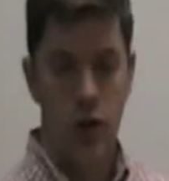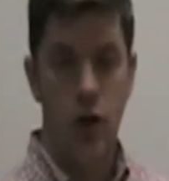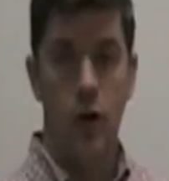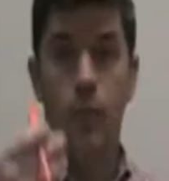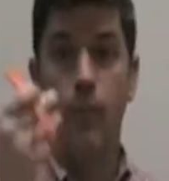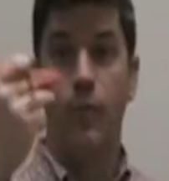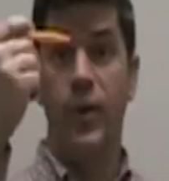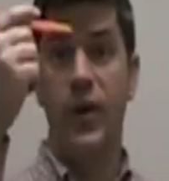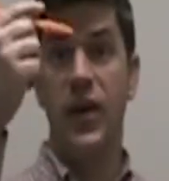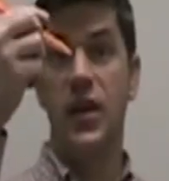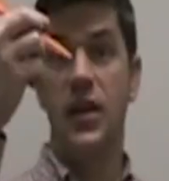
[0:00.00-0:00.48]

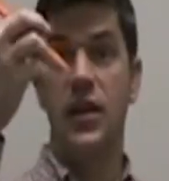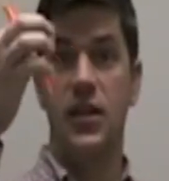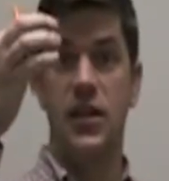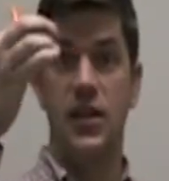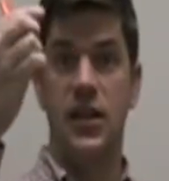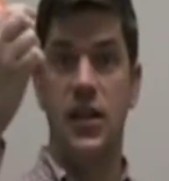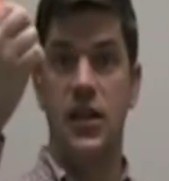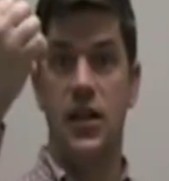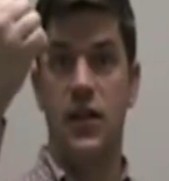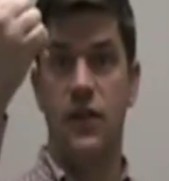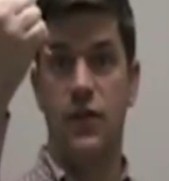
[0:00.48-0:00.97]
your pin
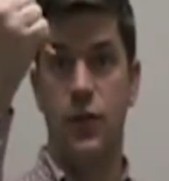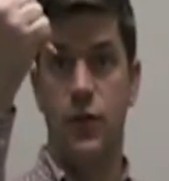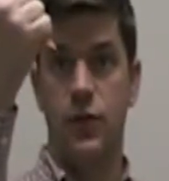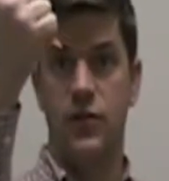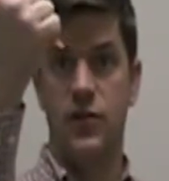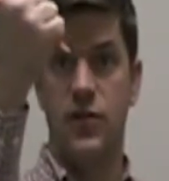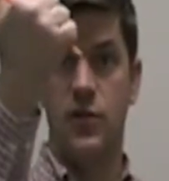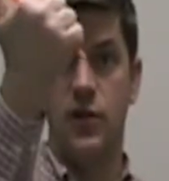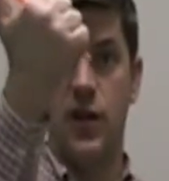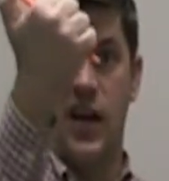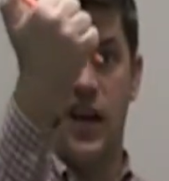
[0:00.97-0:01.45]
again if you
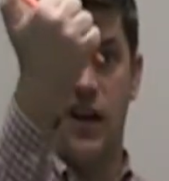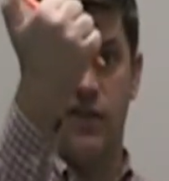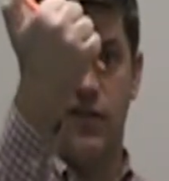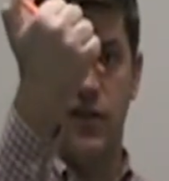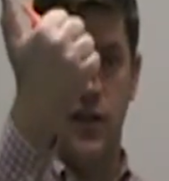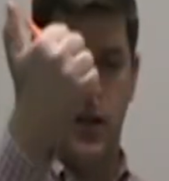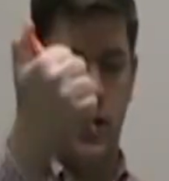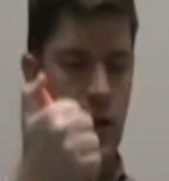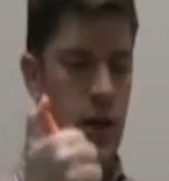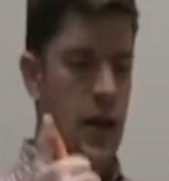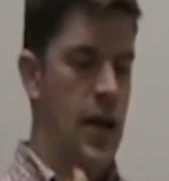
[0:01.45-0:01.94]
still have
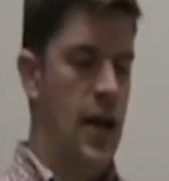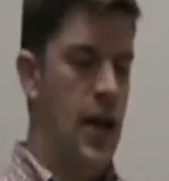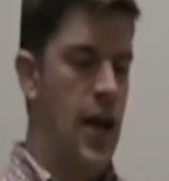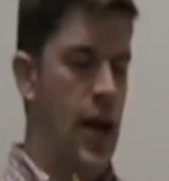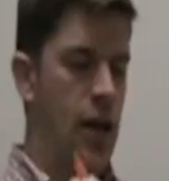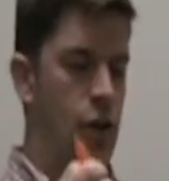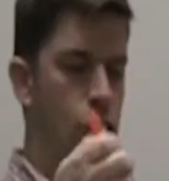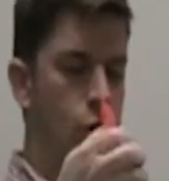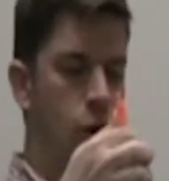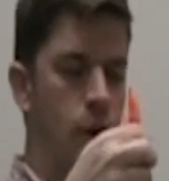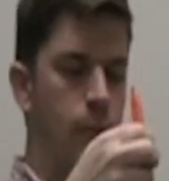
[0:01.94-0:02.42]
it,
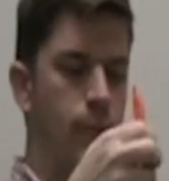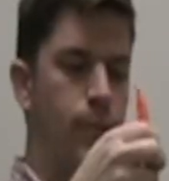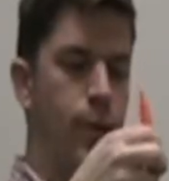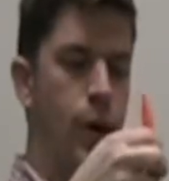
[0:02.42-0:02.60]
and you can